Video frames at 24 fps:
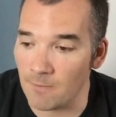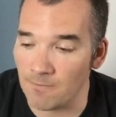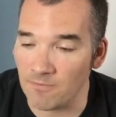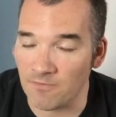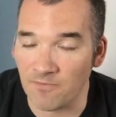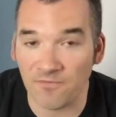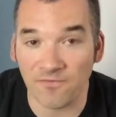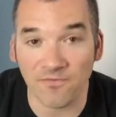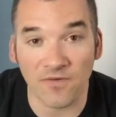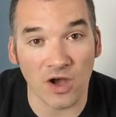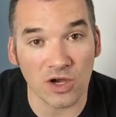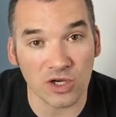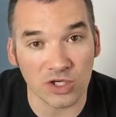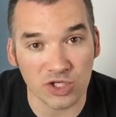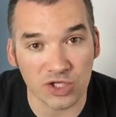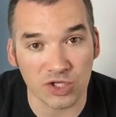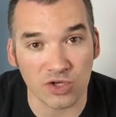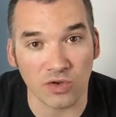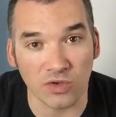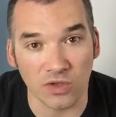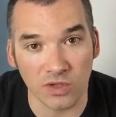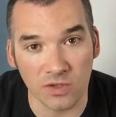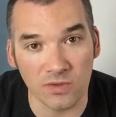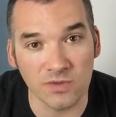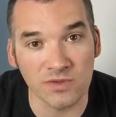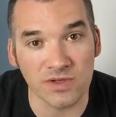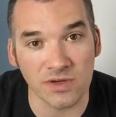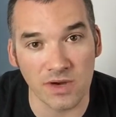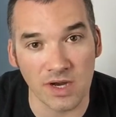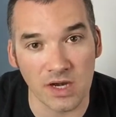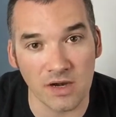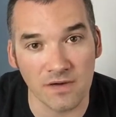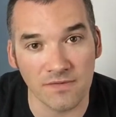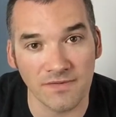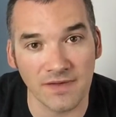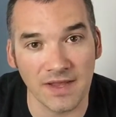functional user
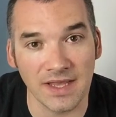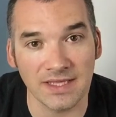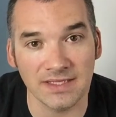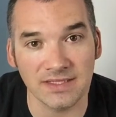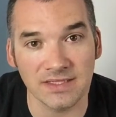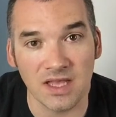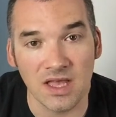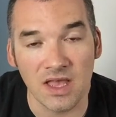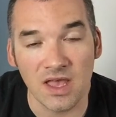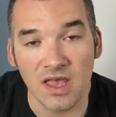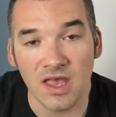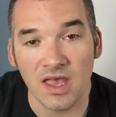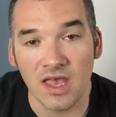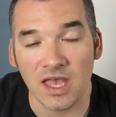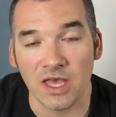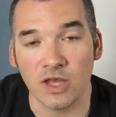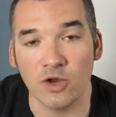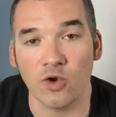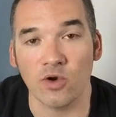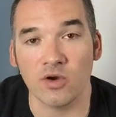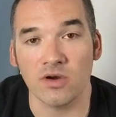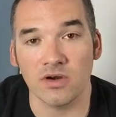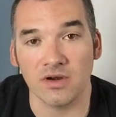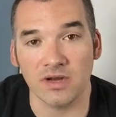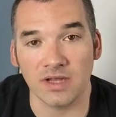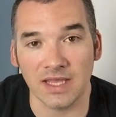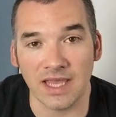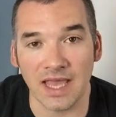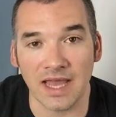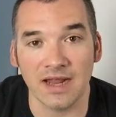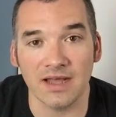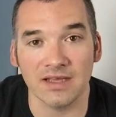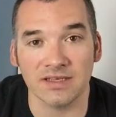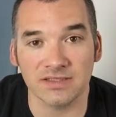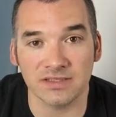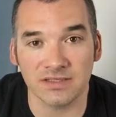interface in order to
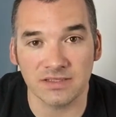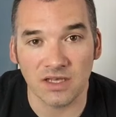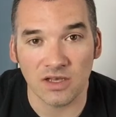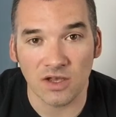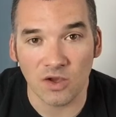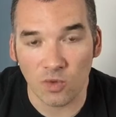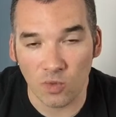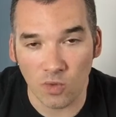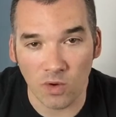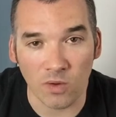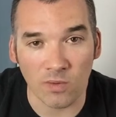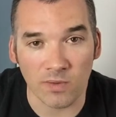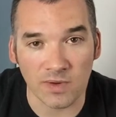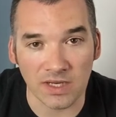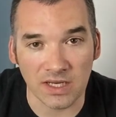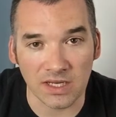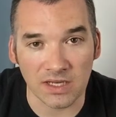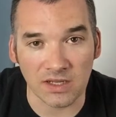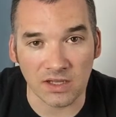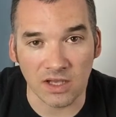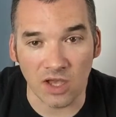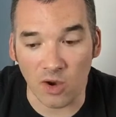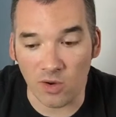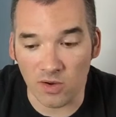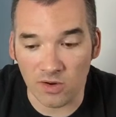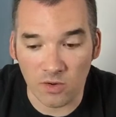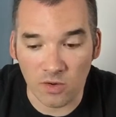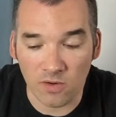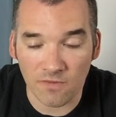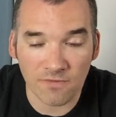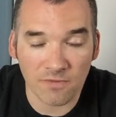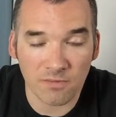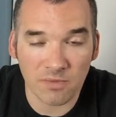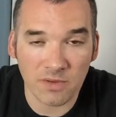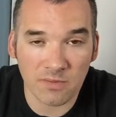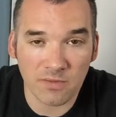get us where we need to go in
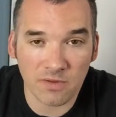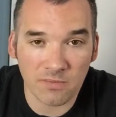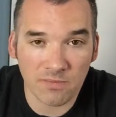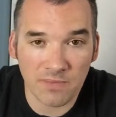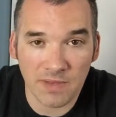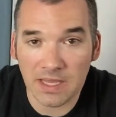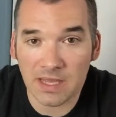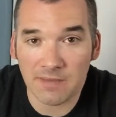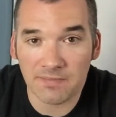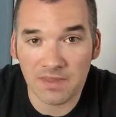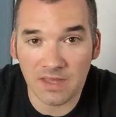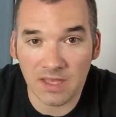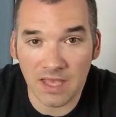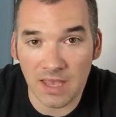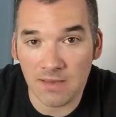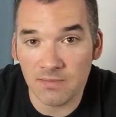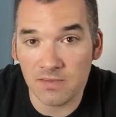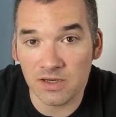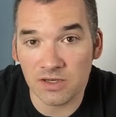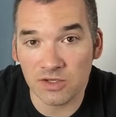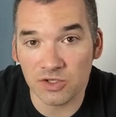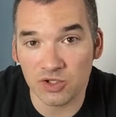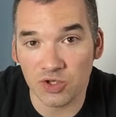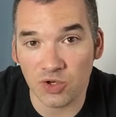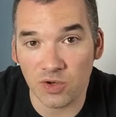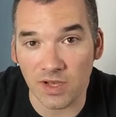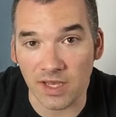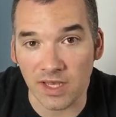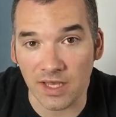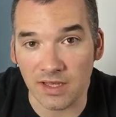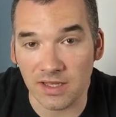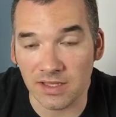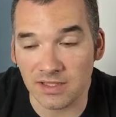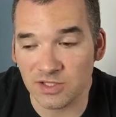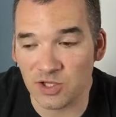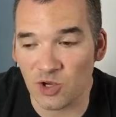order for people to pick up the game and enjoy
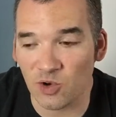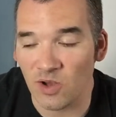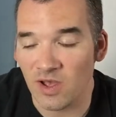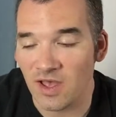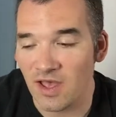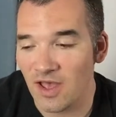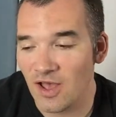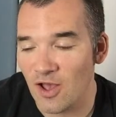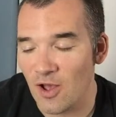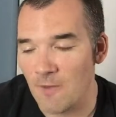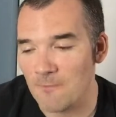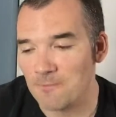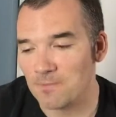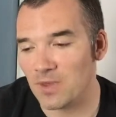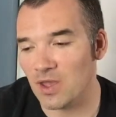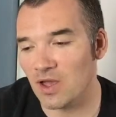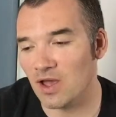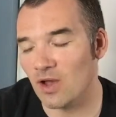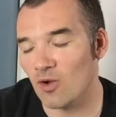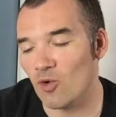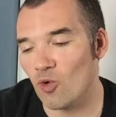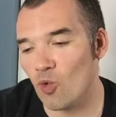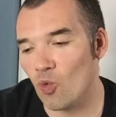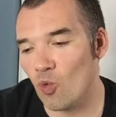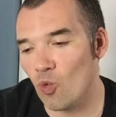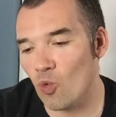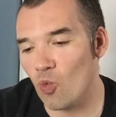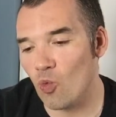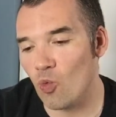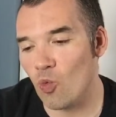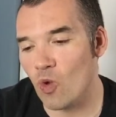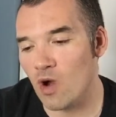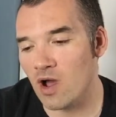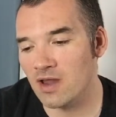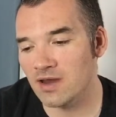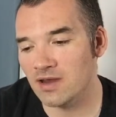it. And so
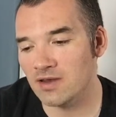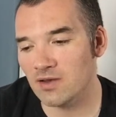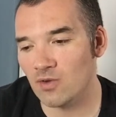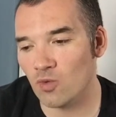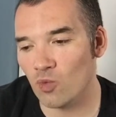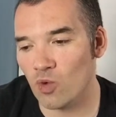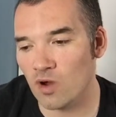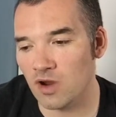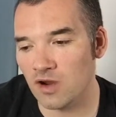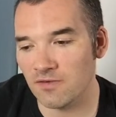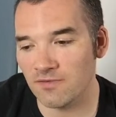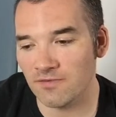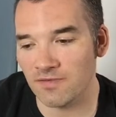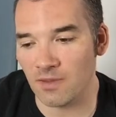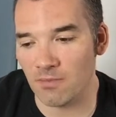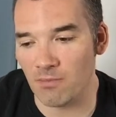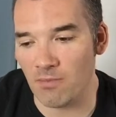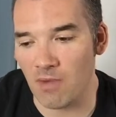one of the